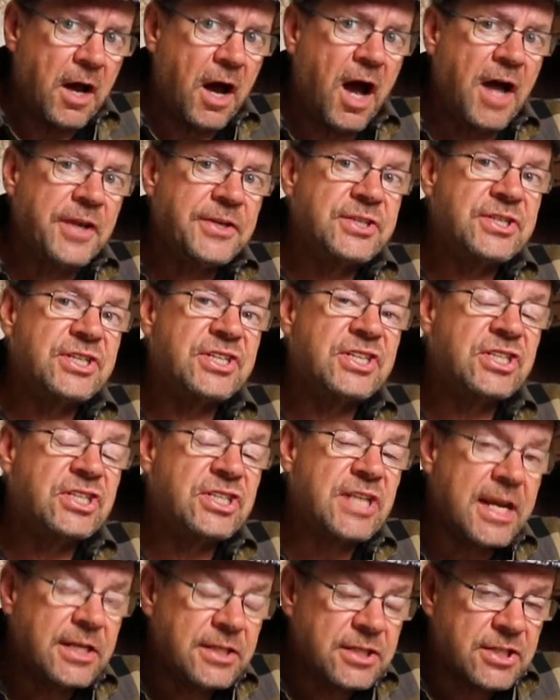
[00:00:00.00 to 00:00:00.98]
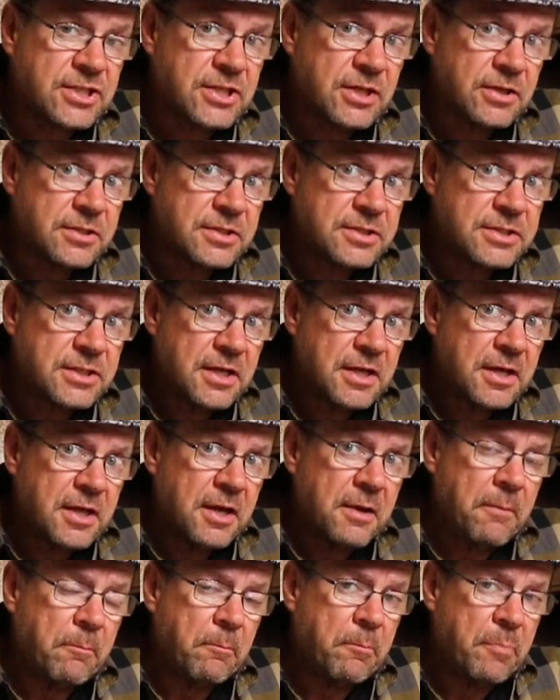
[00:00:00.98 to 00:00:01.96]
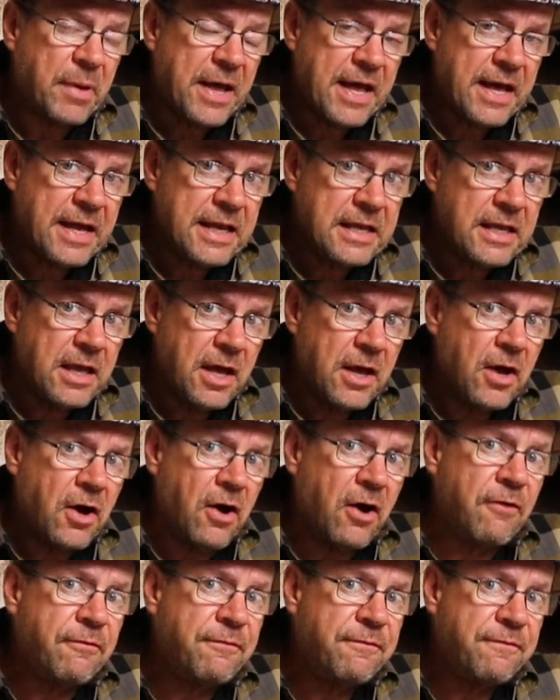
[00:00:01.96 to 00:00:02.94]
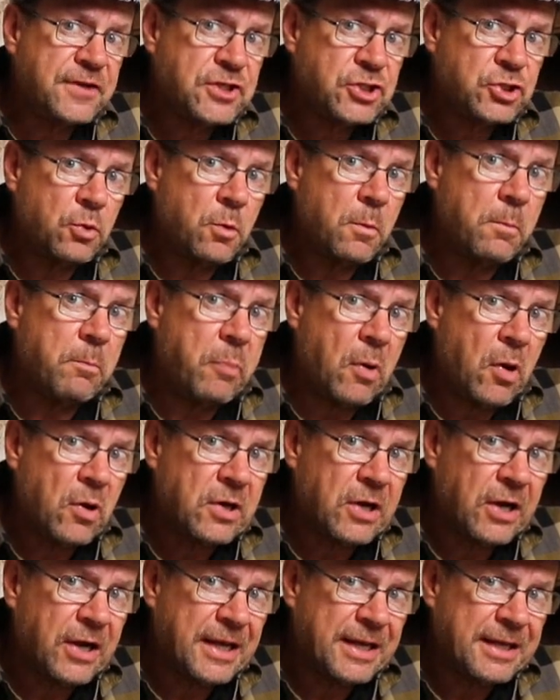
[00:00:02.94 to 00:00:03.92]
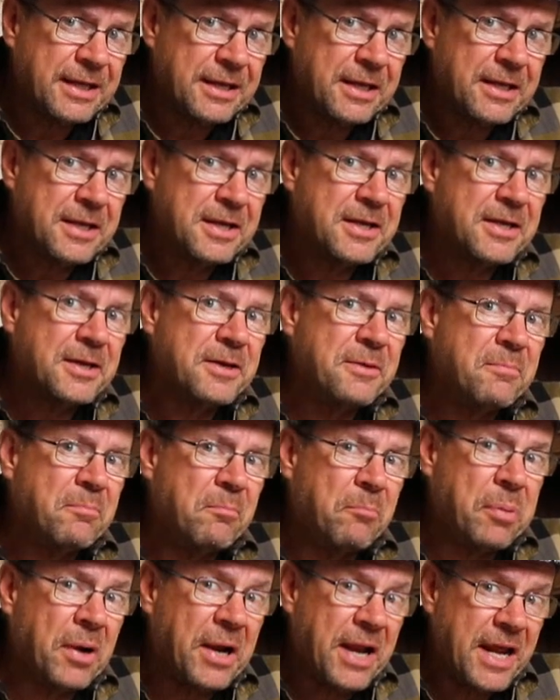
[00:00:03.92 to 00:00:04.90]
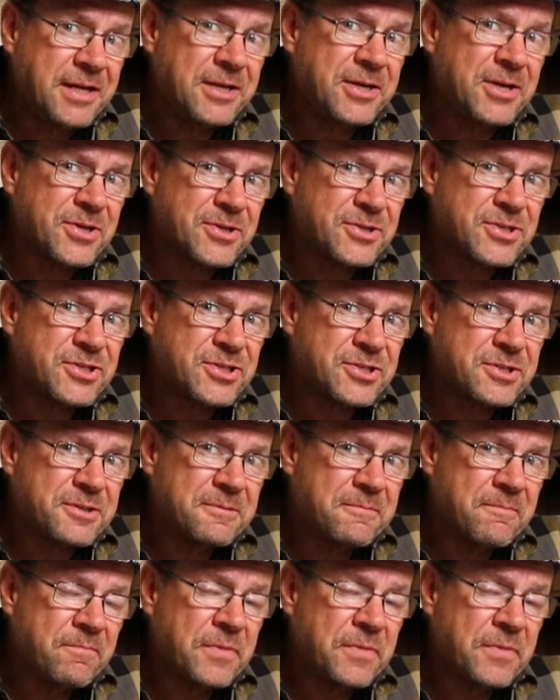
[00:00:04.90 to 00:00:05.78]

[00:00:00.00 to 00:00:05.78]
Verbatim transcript: uncensored by official bottling blenders.